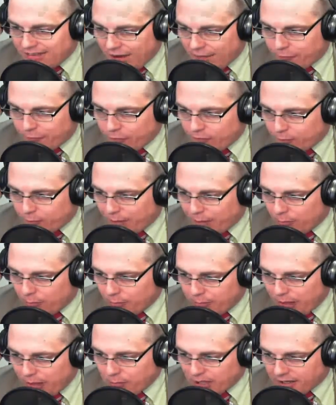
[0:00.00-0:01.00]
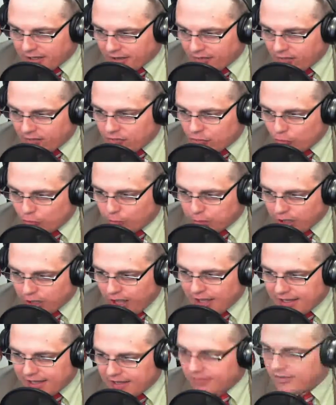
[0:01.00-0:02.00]
efforts by Republicans to
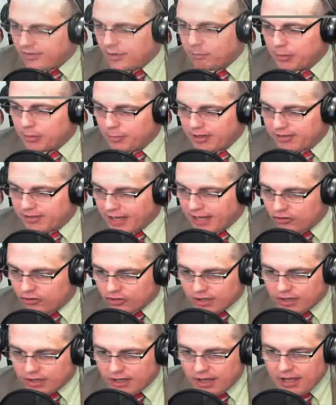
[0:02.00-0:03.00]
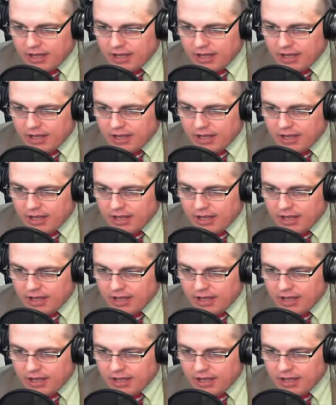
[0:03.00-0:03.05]
block its implementation.